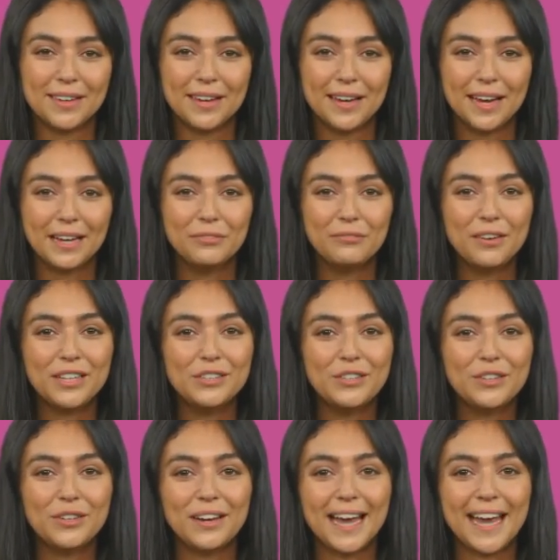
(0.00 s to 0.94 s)

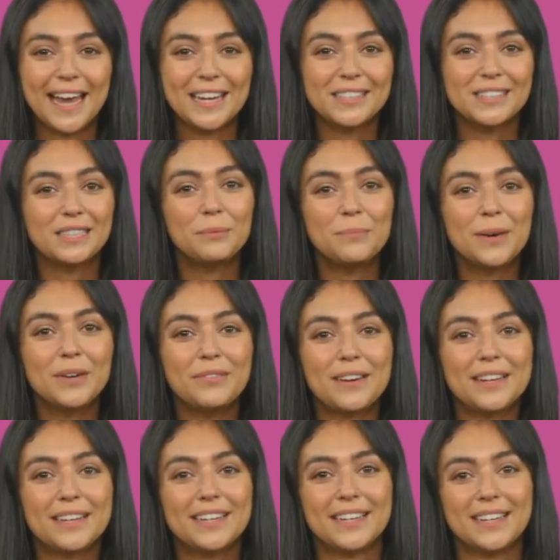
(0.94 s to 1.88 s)
Investors ask about
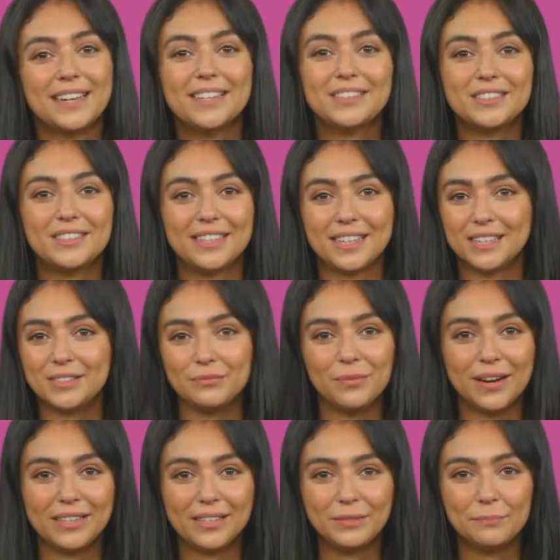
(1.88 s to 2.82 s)
the ESG
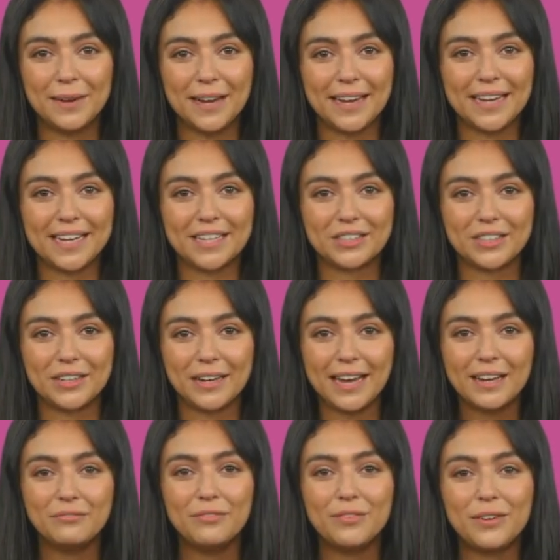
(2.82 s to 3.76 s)
risk mitigation
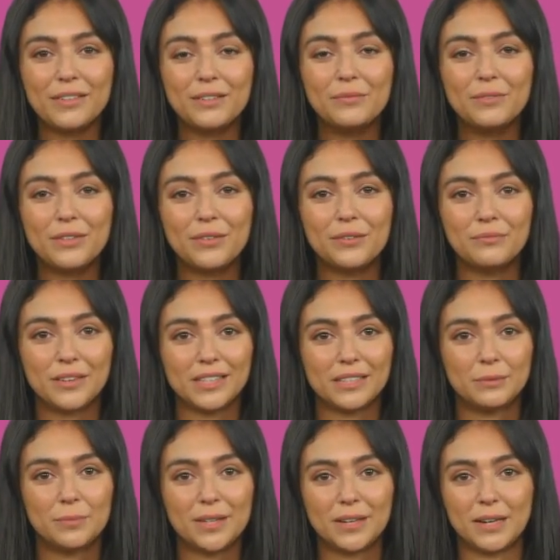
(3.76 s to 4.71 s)
efforts of their
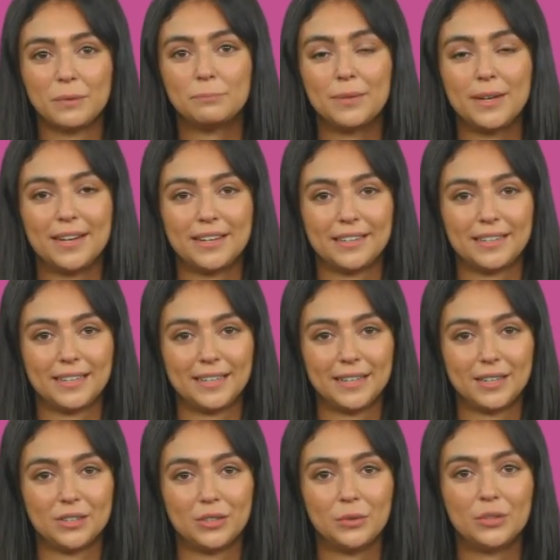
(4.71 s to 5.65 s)
investment companies
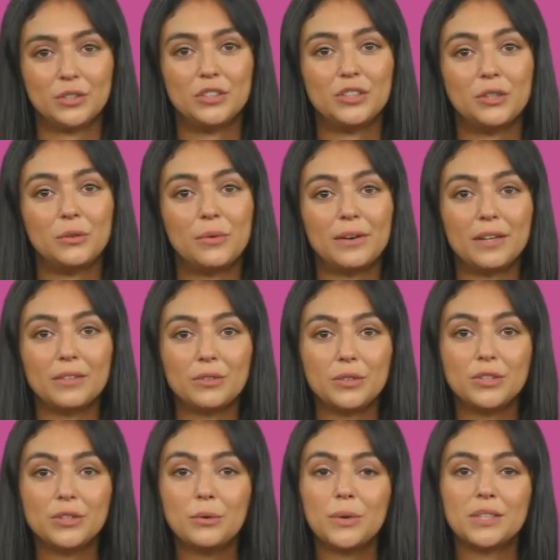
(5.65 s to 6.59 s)
to ensure that
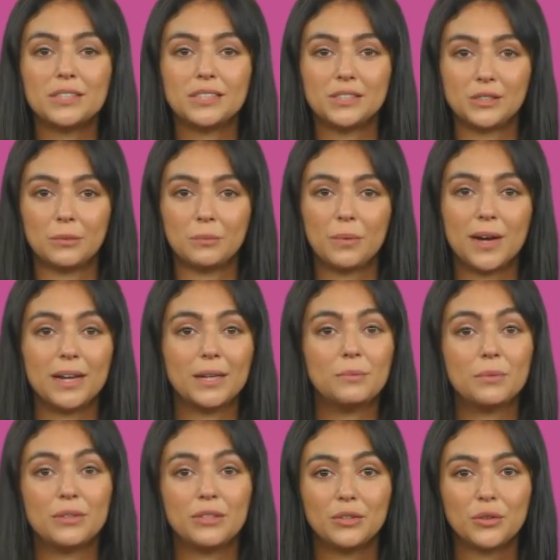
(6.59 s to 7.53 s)
their choices
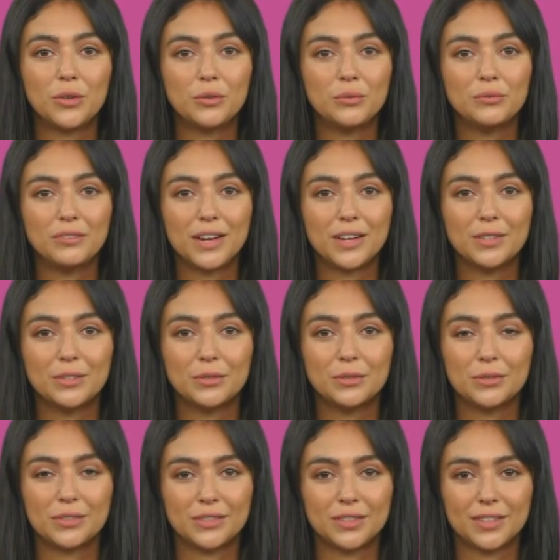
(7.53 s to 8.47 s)
align with their own
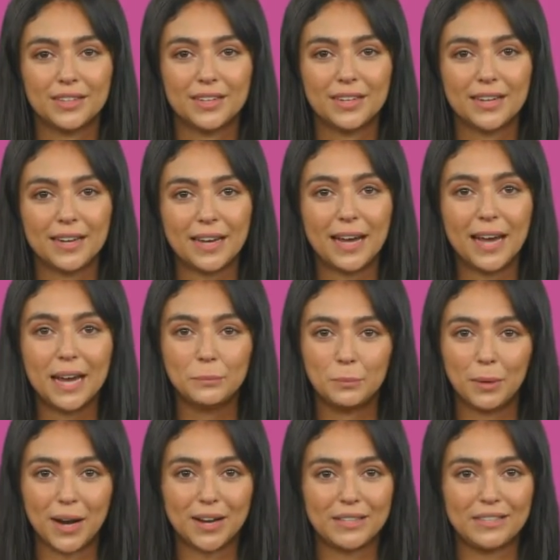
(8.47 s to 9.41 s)
values. A
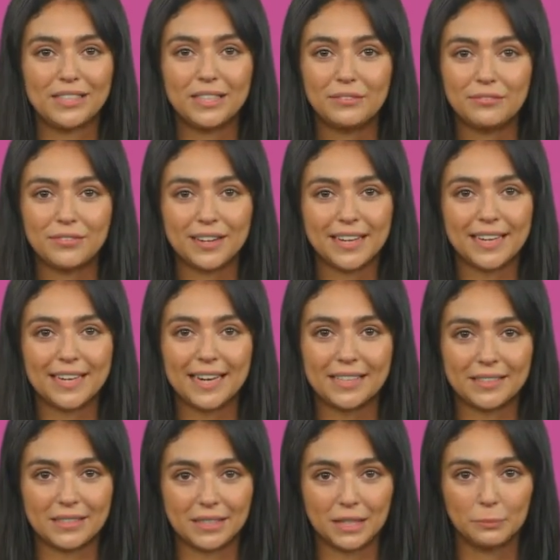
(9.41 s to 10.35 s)
positive
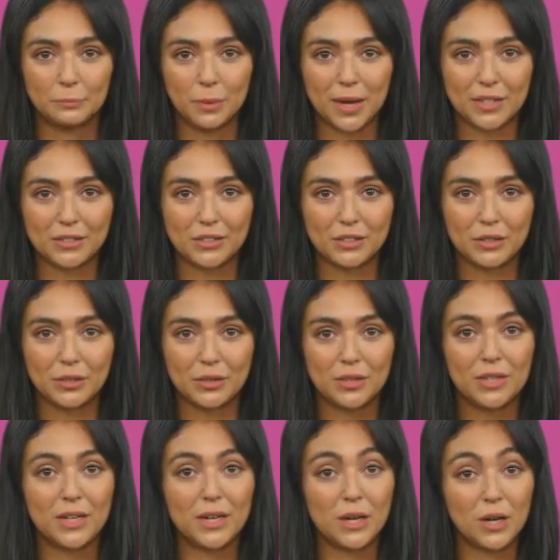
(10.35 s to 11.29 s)
ESG
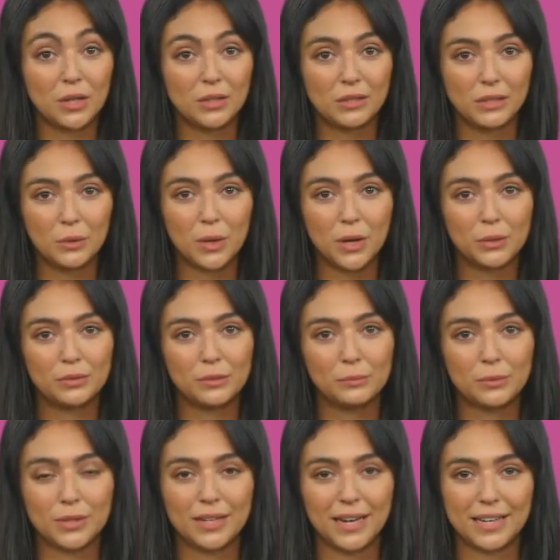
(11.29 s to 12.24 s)
posture also
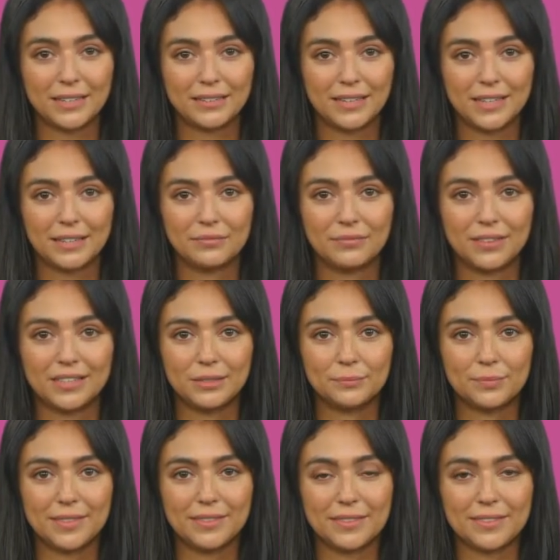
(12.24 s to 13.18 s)
helps protect that
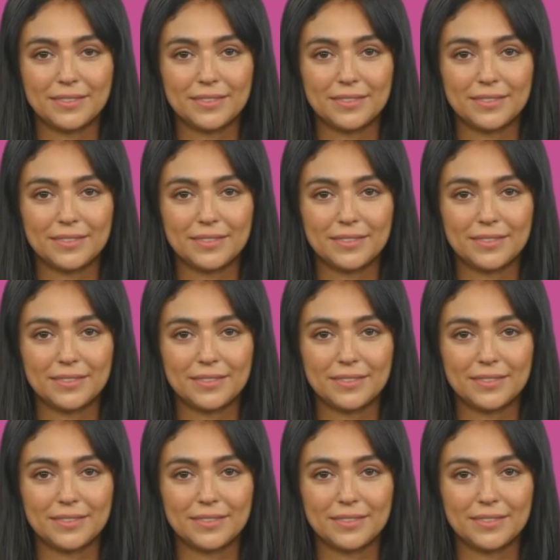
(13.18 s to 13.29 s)
investment.